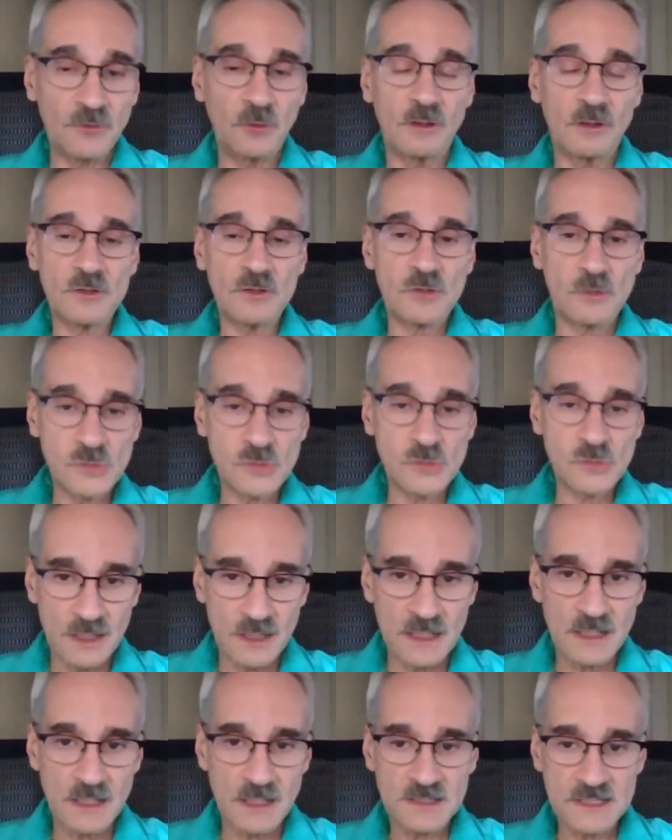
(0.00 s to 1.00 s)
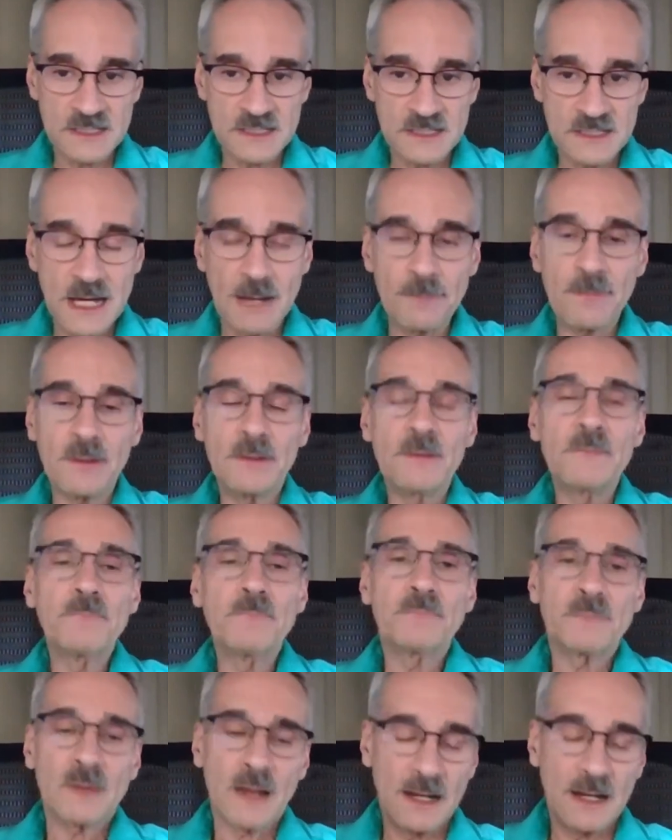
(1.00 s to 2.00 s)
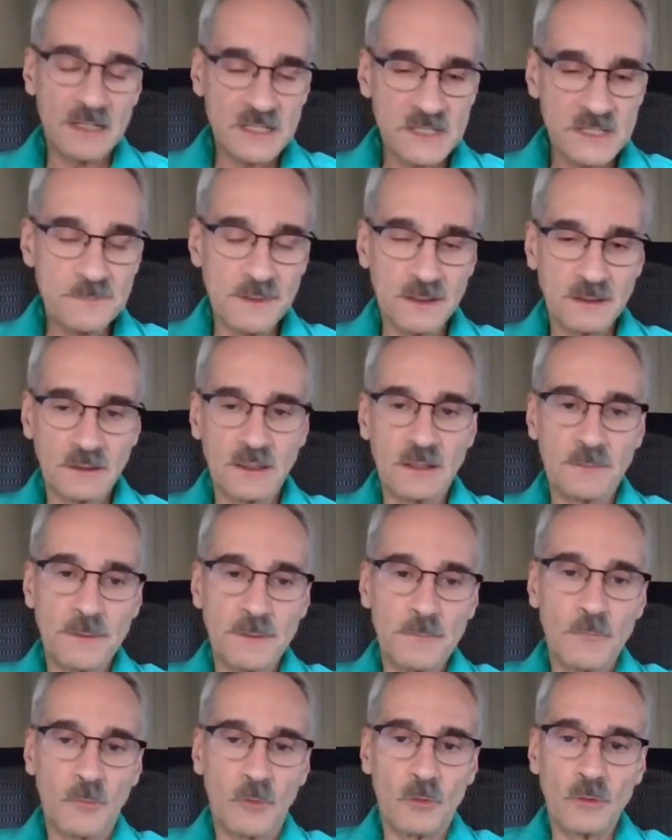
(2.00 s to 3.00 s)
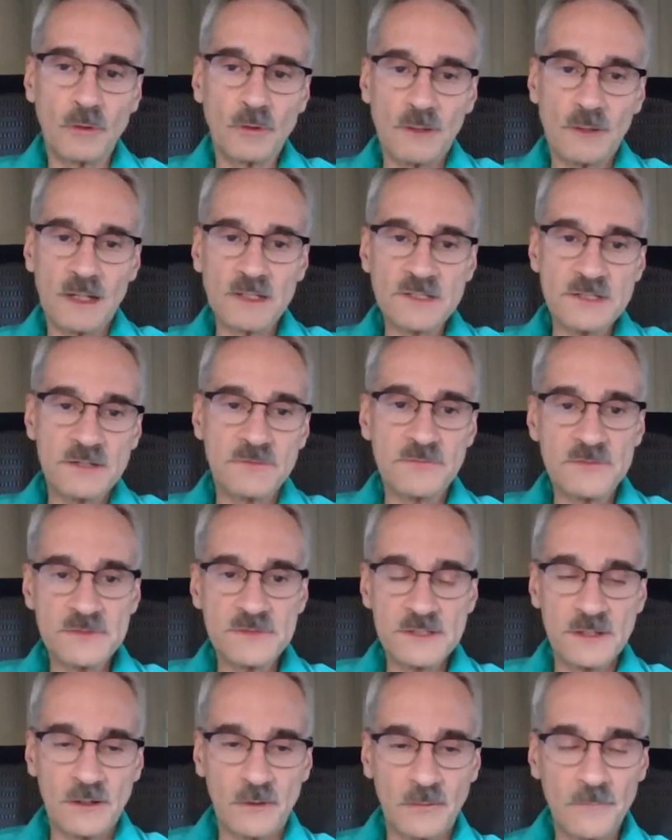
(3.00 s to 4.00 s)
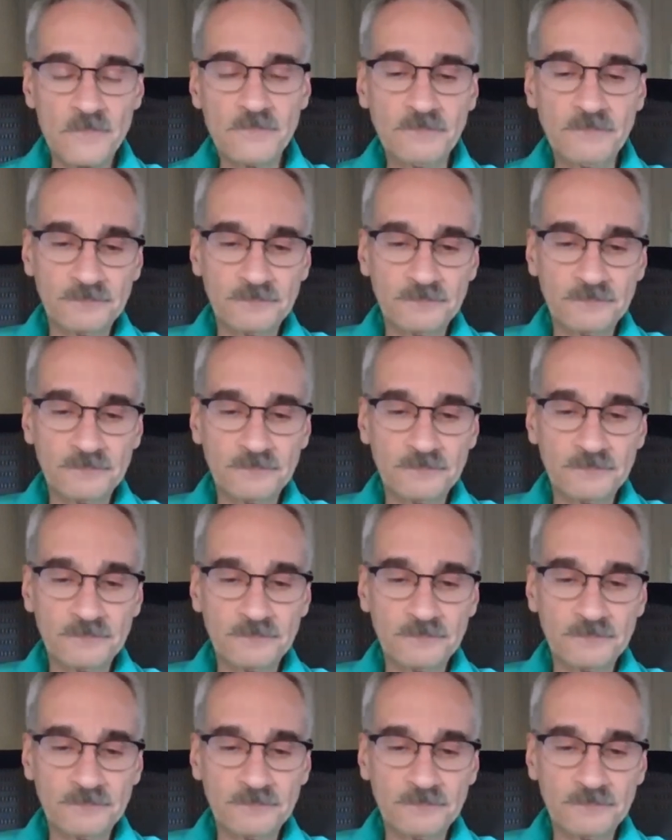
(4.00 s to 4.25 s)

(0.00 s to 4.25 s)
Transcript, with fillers: If the longer term trend is up, I just be a little bit more aggressive. So,